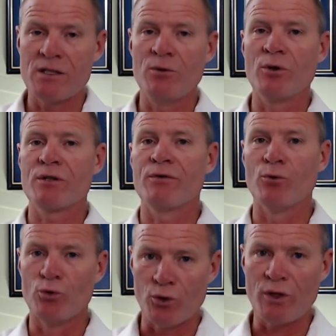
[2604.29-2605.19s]
He works for
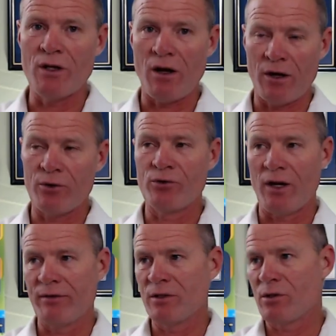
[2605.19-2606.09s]
Rookie Auto
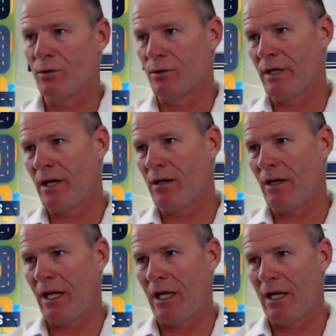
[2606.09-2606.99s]
Driving School
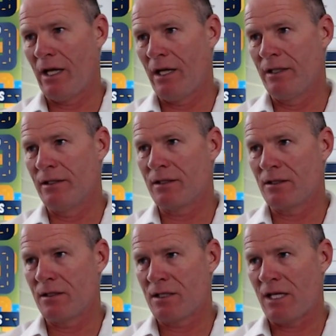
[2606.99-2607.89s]
there, and
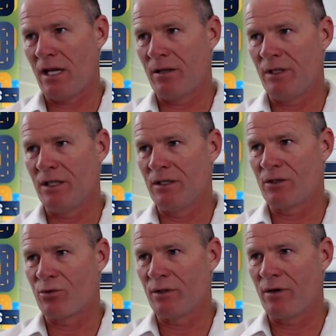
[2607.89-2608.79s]
Sam
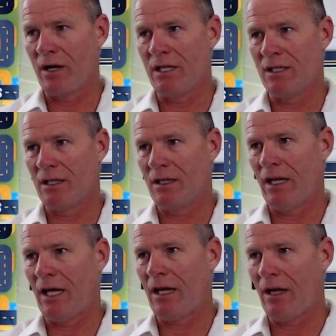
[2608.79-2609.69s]
is really great
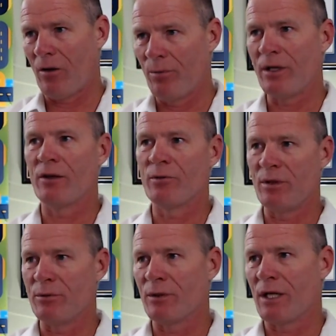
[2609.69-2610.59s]
at helping other
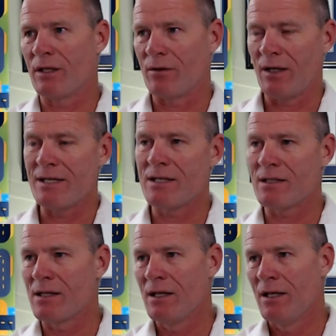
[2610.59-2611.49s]
people get their
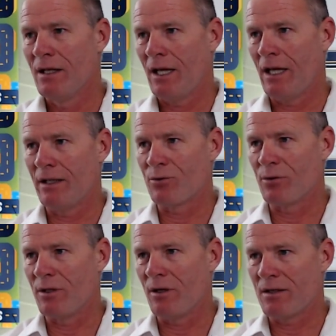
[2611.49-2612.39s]
license and is
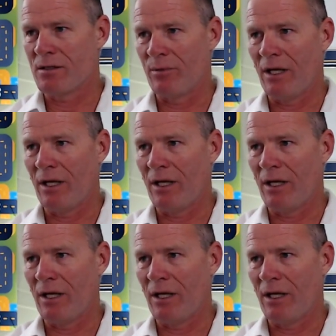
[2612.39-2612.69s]
really awesome.